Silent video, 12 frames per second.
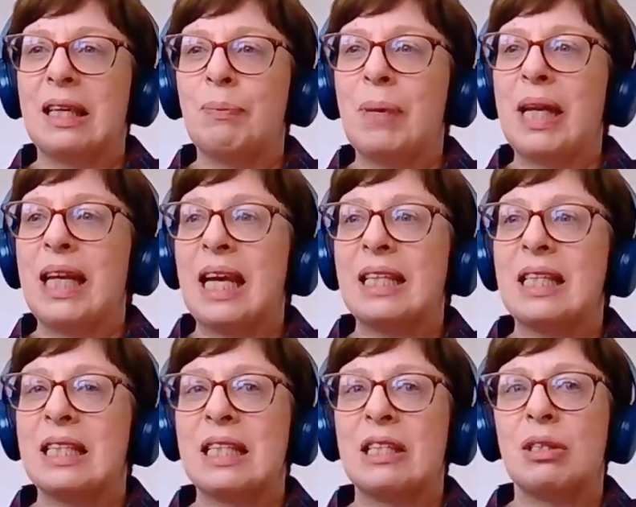in many
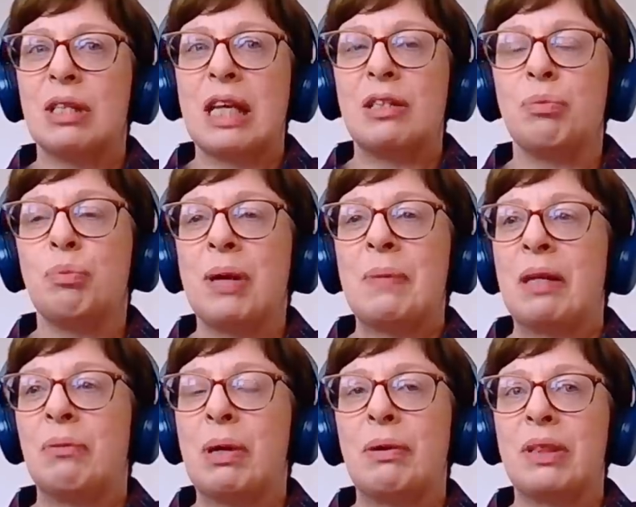cases it's
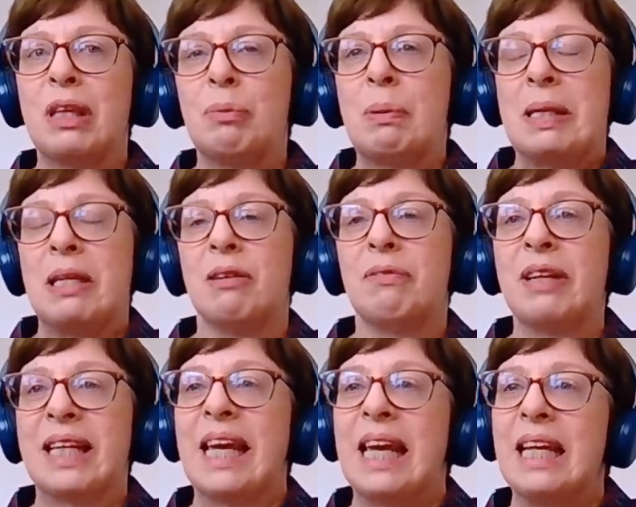women, wealthier women, who are
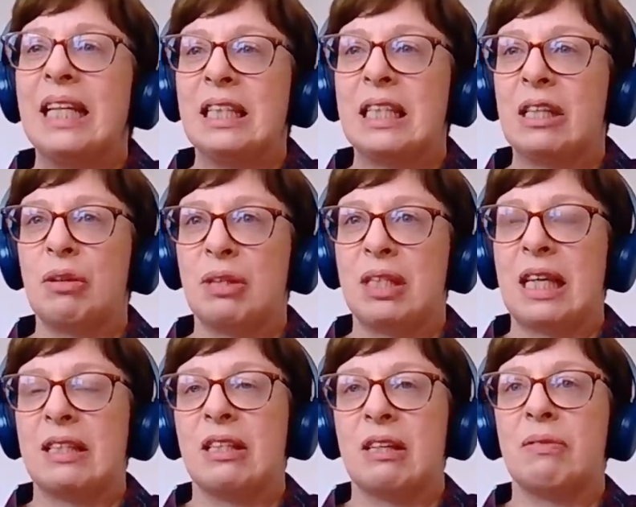very keen to use
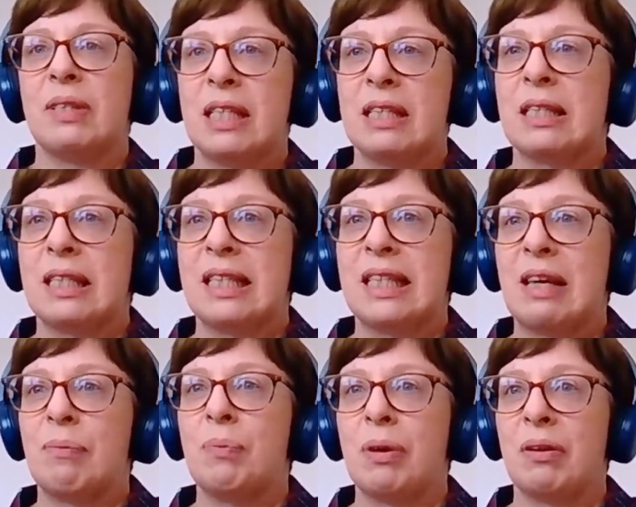their services and to
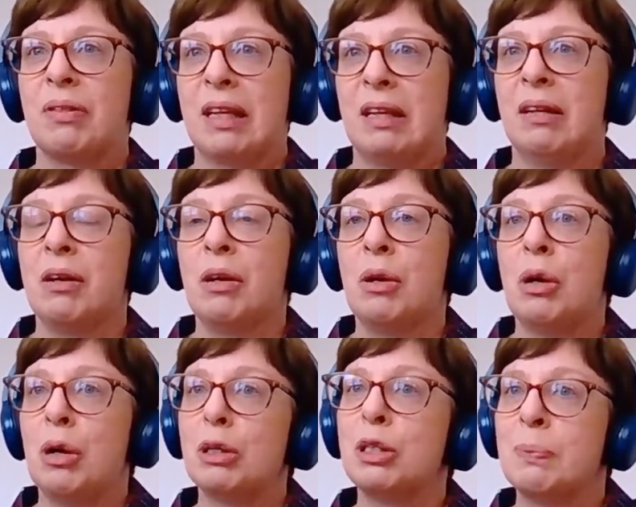give birth in
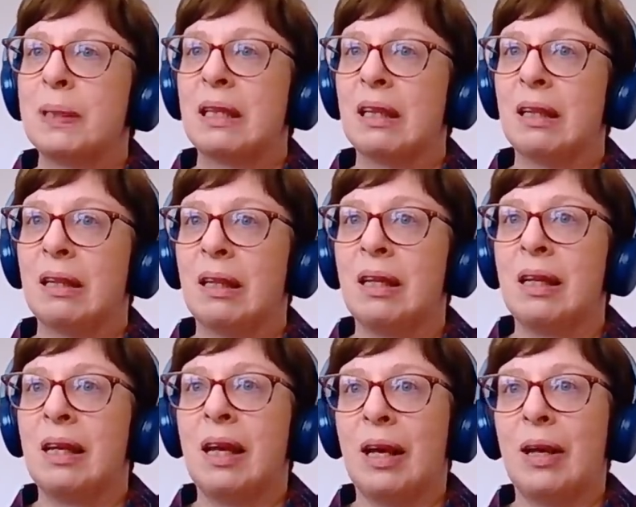hospital.
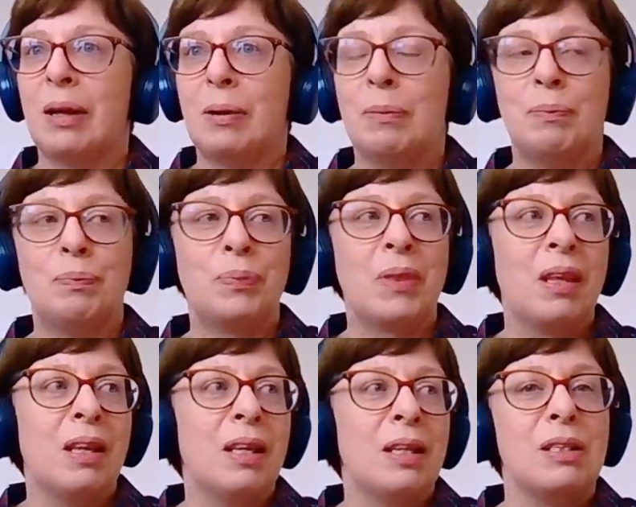So
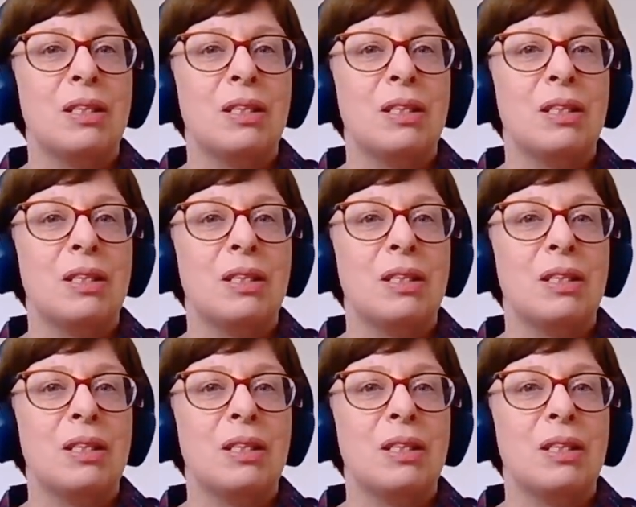